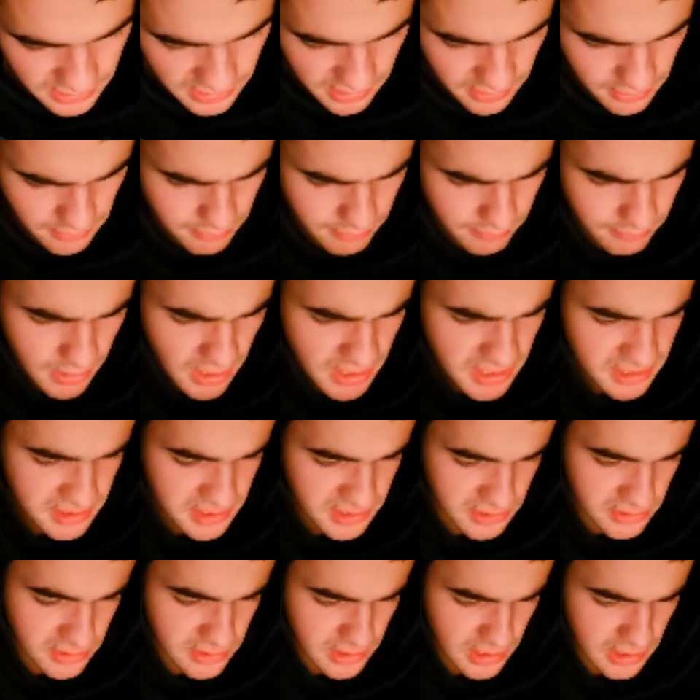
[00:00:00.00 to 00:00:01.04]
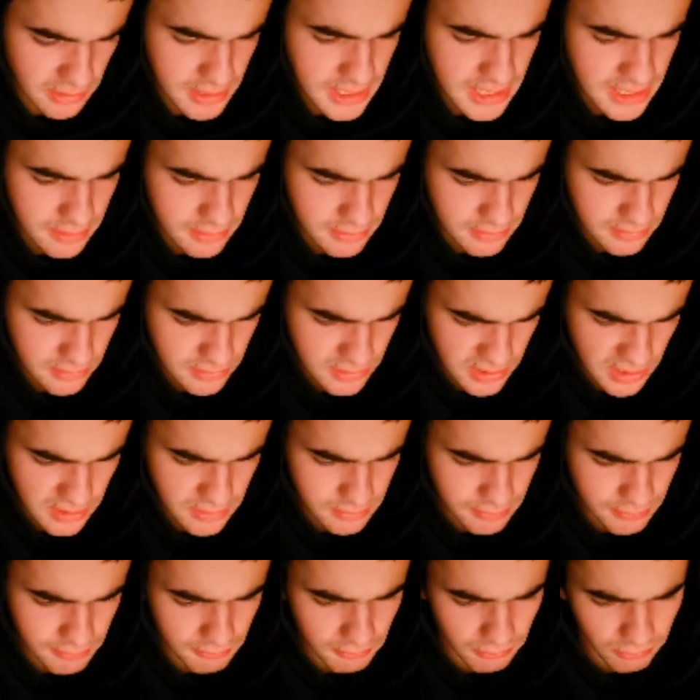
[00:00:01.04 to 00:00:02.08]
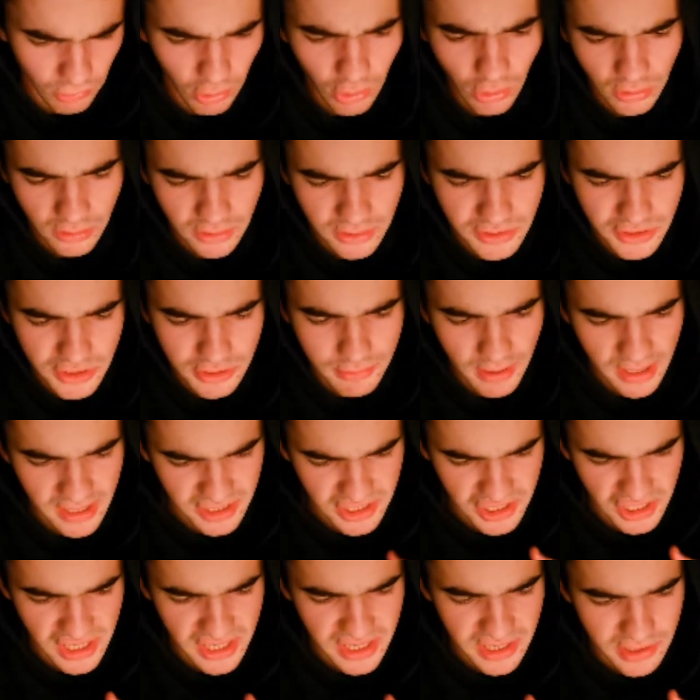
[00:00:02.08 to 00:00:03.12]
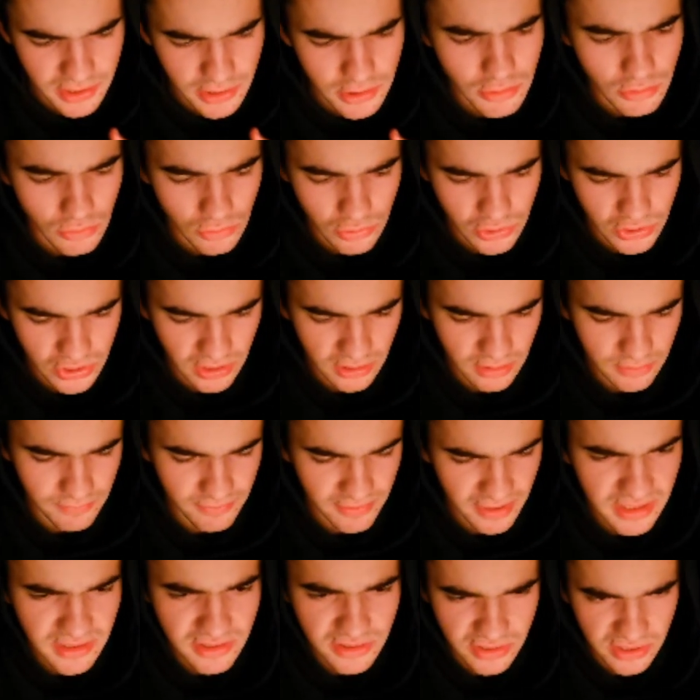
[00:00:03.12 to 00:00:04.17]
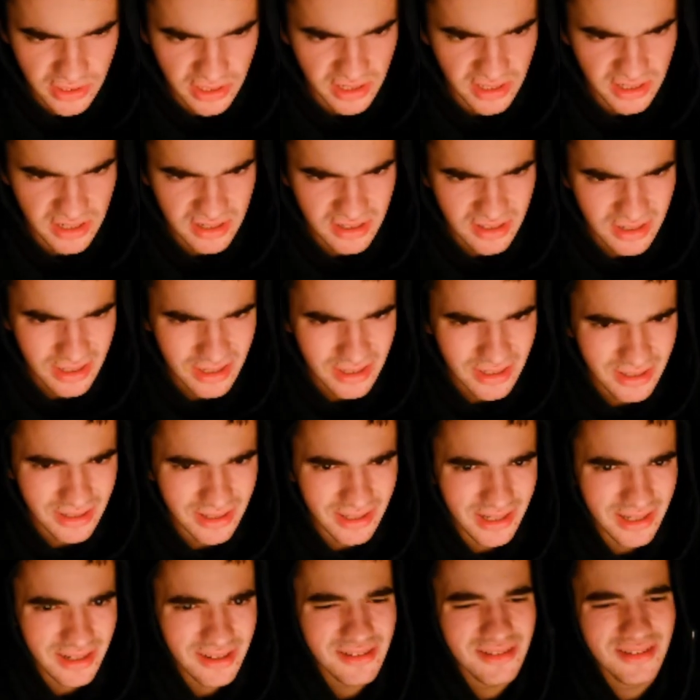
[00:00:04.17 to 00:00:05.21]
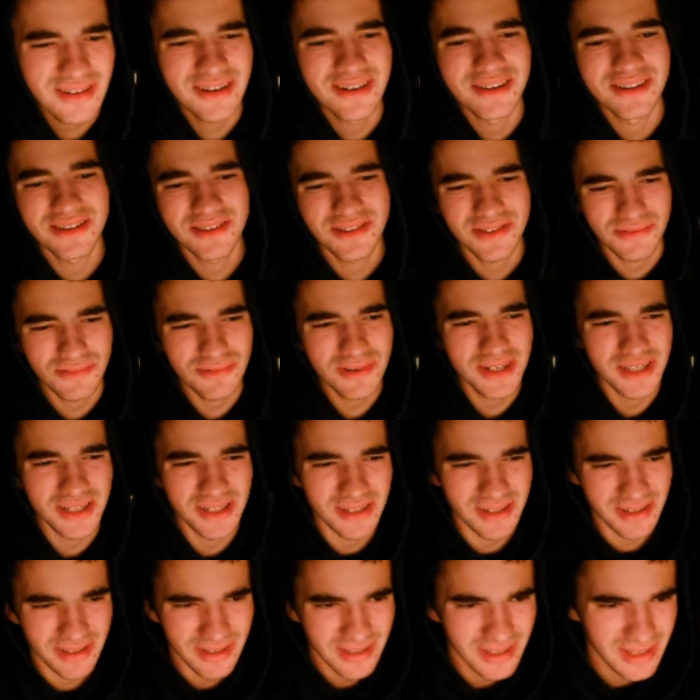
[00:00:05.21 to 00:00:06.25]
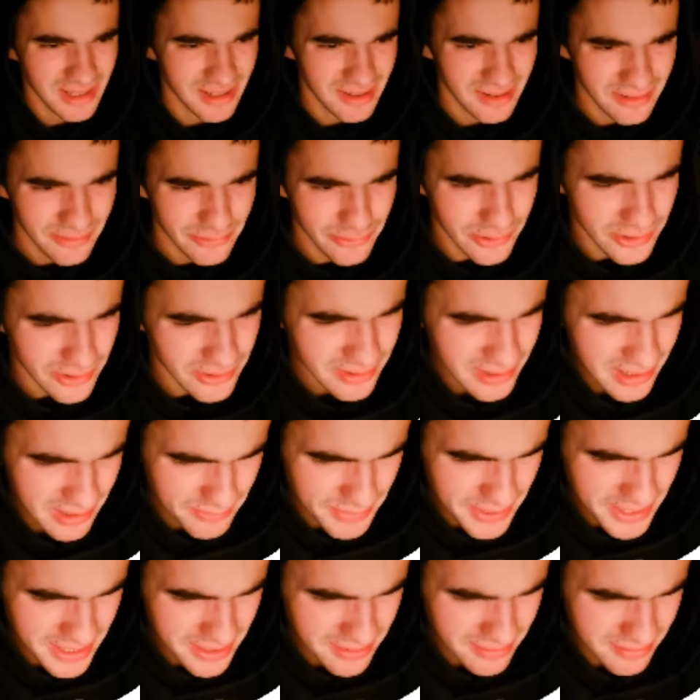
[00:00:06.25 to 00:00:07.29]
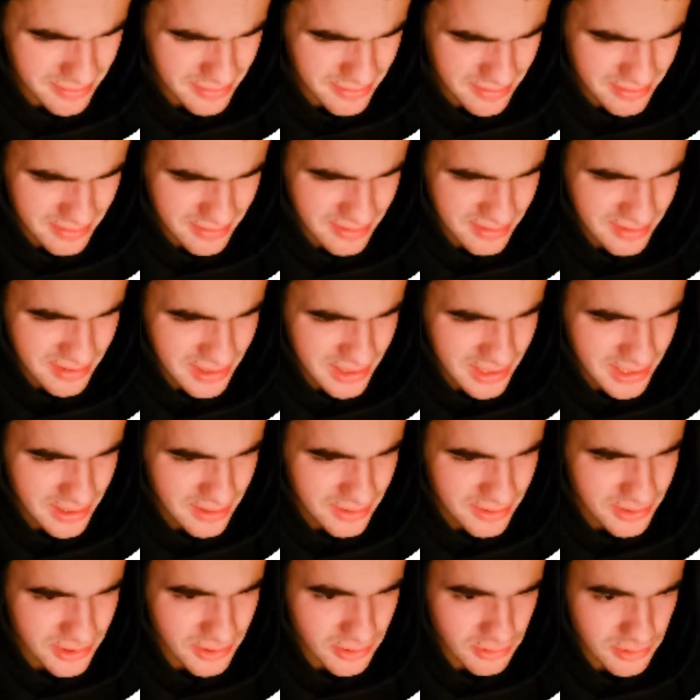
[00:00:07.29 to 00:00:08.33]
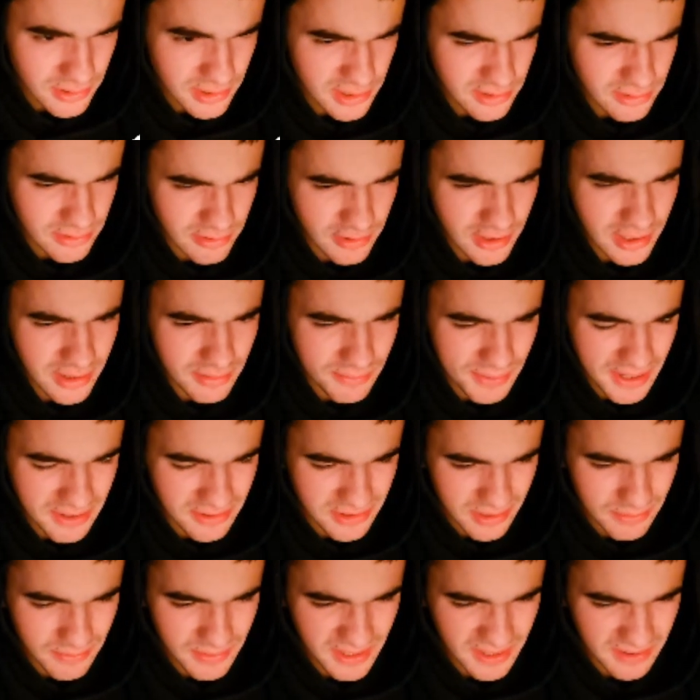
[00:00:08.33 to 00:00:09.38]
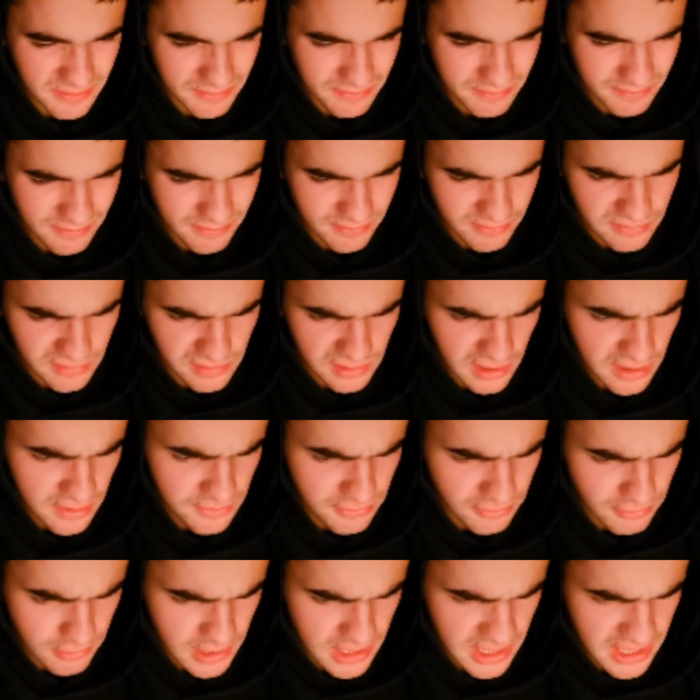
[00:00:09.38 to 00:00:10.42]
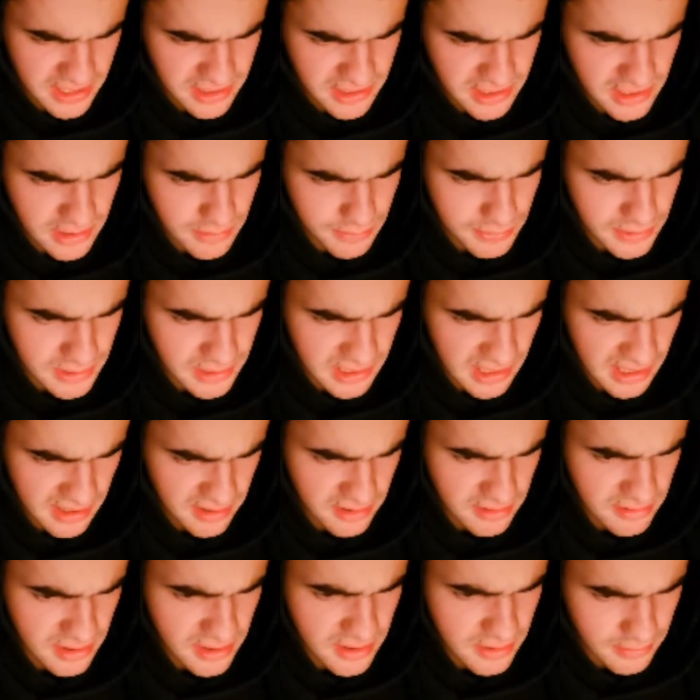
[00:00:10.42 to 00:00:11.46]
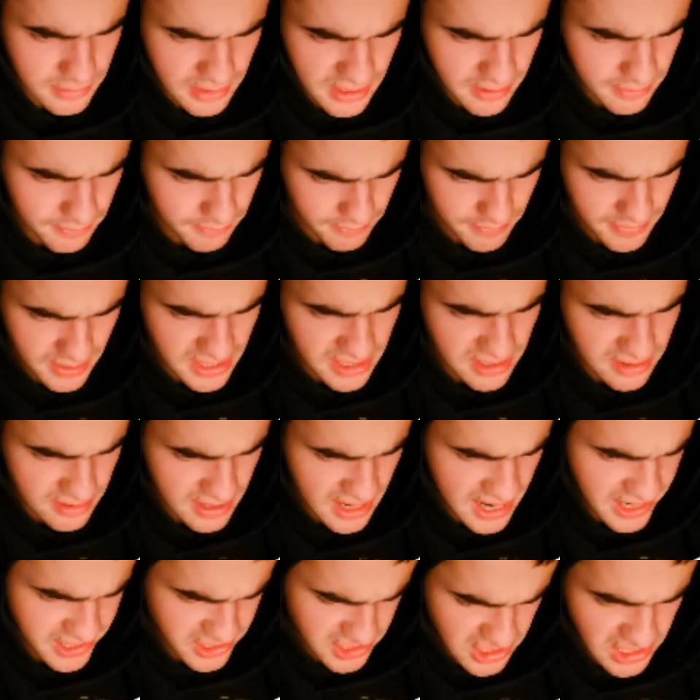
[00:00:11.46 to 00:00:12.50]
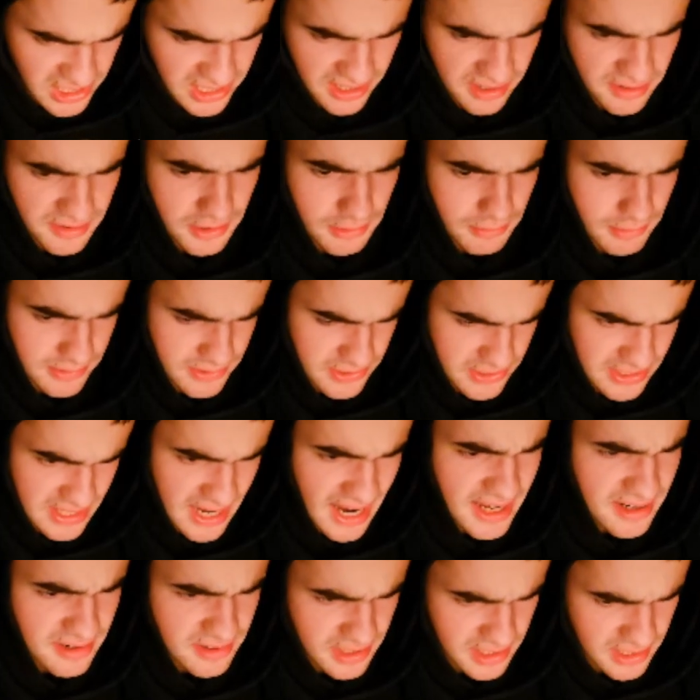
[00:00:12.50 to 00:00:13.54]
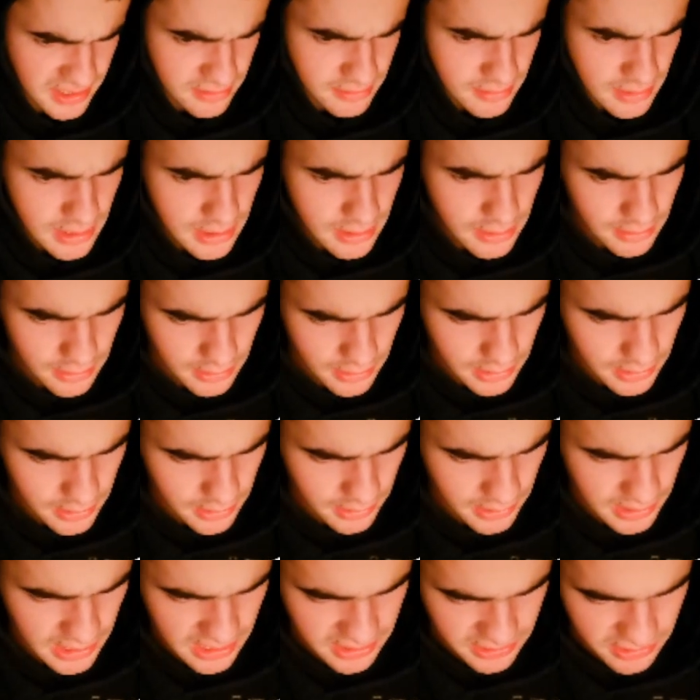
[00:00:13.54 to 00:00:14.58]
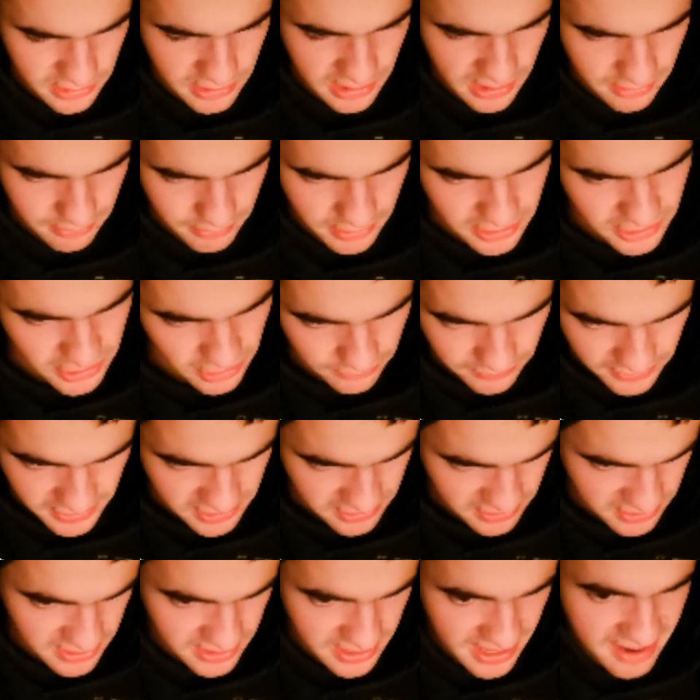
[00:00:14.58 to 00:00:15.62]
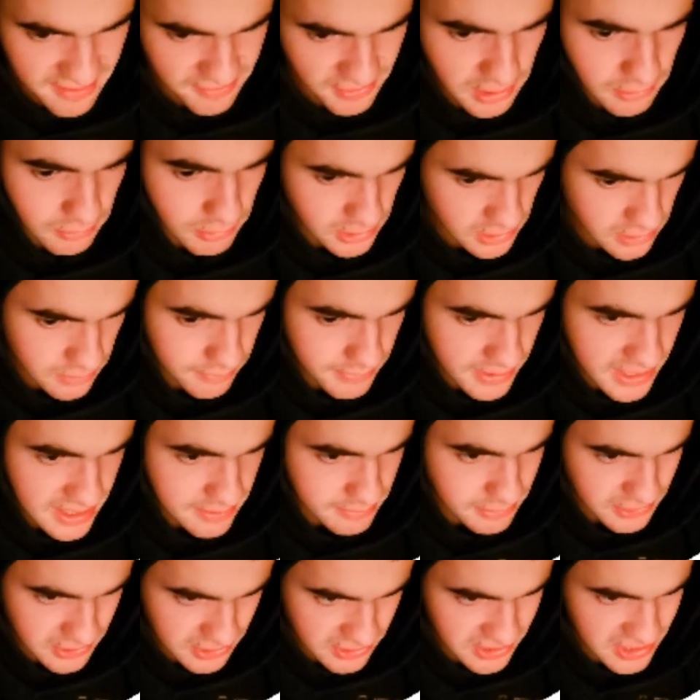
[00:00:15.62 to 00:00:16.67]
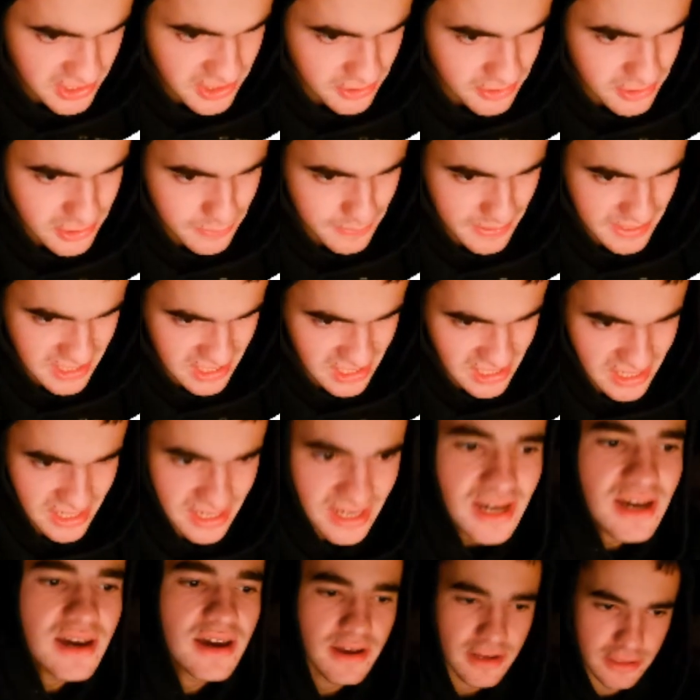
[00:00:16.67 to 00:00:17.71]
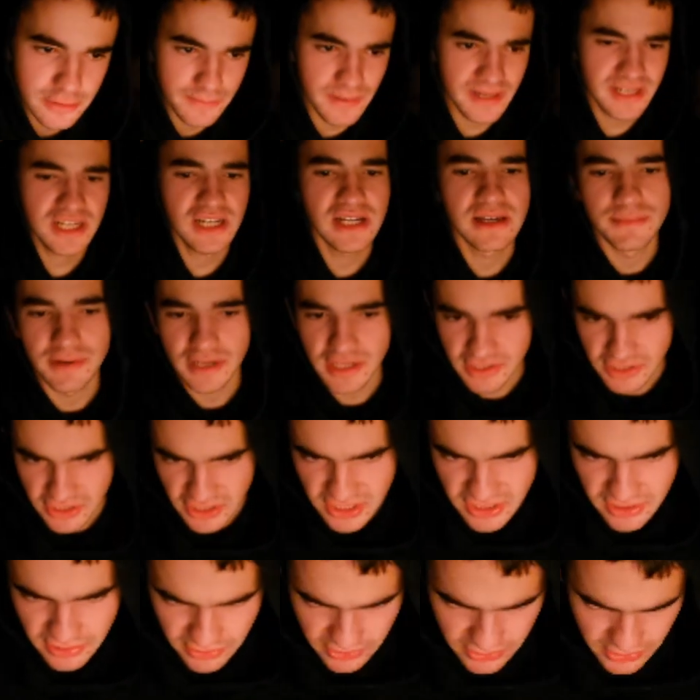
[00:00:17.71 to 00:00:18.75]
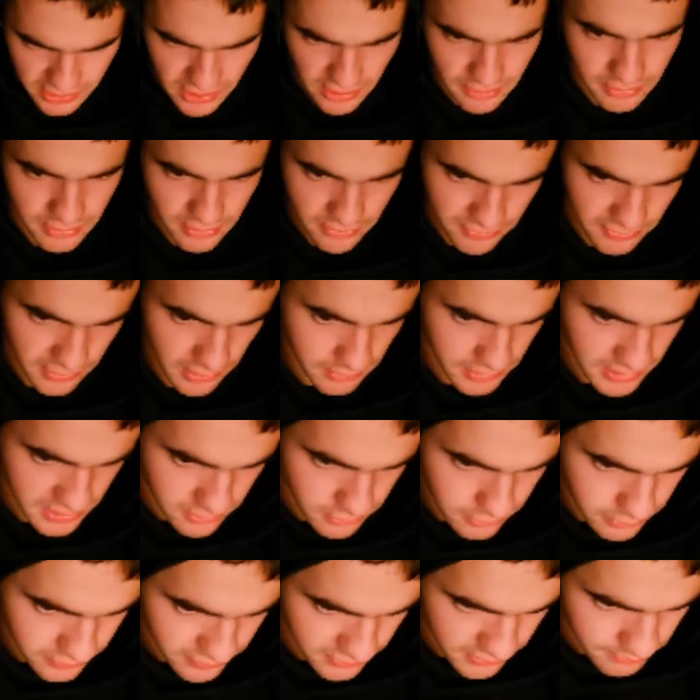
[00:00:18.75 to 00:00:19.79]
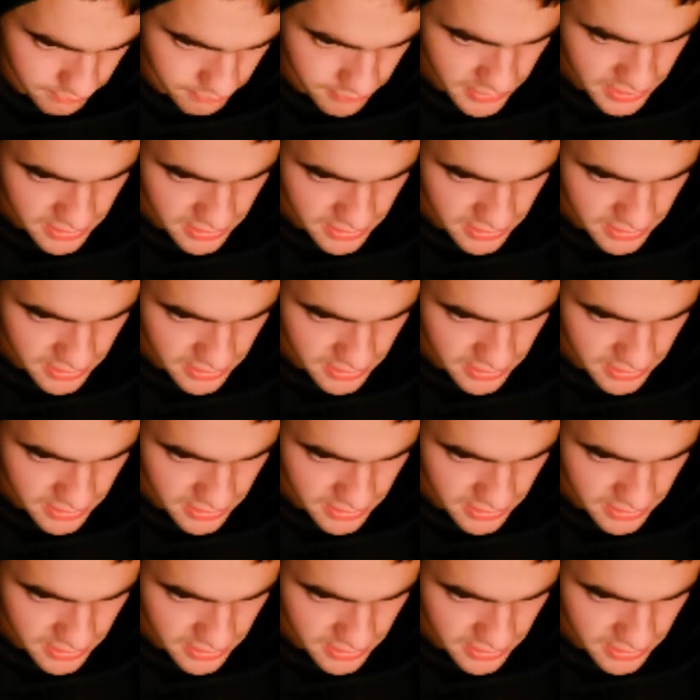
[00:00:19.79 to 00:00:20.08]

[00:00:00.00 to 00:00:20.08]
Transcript: know, money doesn't do it. So what could you actually use to convince her? I don't know, it's weird. Well, I mean, you could think about something love-related, but I don't know, that would mean actually understanding Yasuda, which obviously Eva wouldn't be able to do, especially because she's so euphorical from,